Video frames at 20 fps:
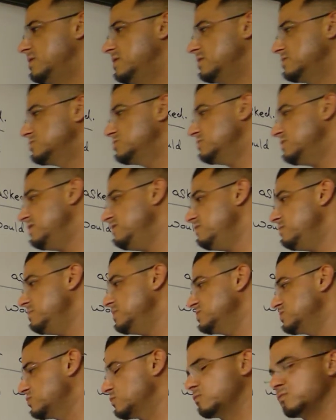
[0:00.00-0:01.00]
So even
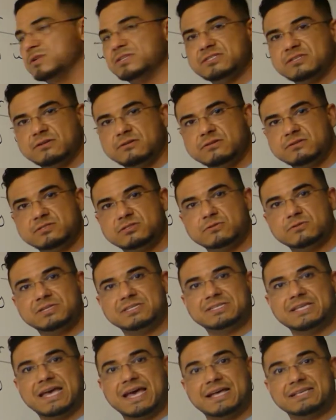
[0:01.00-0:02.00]
Mr. Whiskers, so
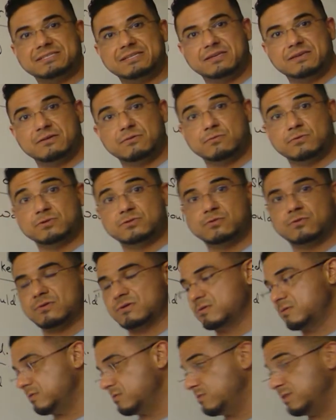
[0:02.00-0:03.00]
he's asking a
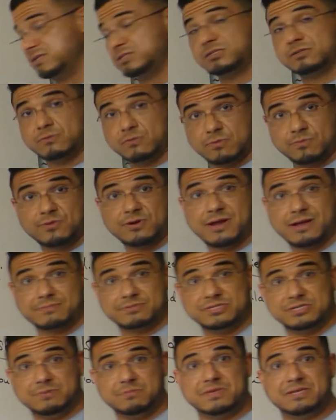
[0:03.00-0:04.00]
rhetorical question, or
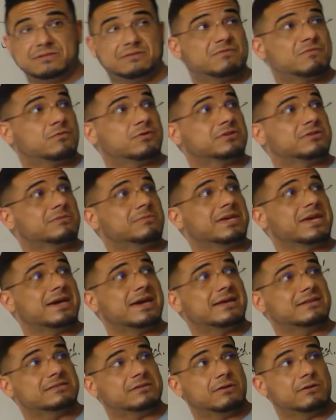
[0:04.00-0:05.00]
perhaps he means for it to be
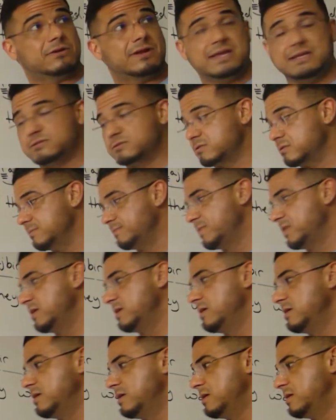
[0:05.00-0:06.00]
asked or answered.
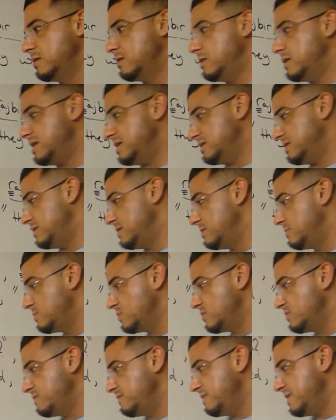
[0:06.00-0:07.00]
All right,
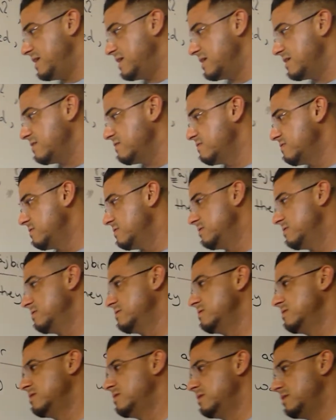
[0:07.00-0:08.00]
number 5.
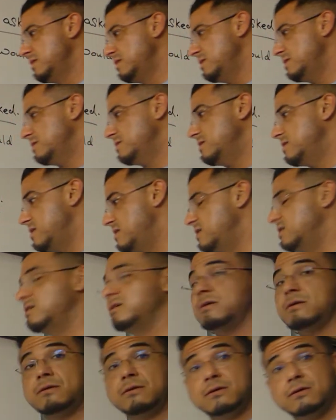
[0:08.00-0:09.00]

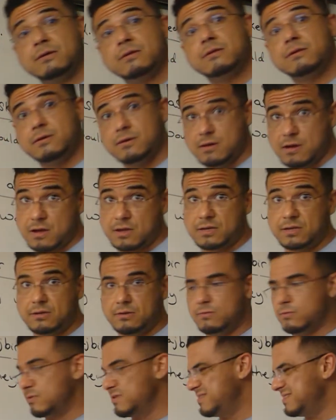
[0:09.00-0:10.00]
Liana
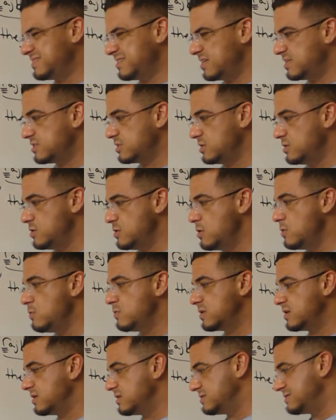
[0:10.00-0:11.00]
nodded, or in this case,
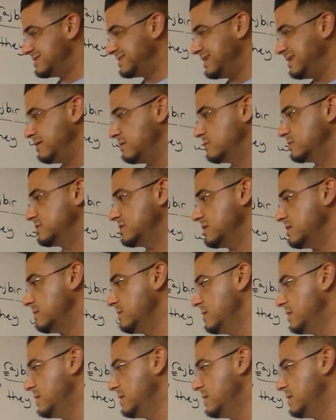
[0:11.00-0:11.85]
noted, single D.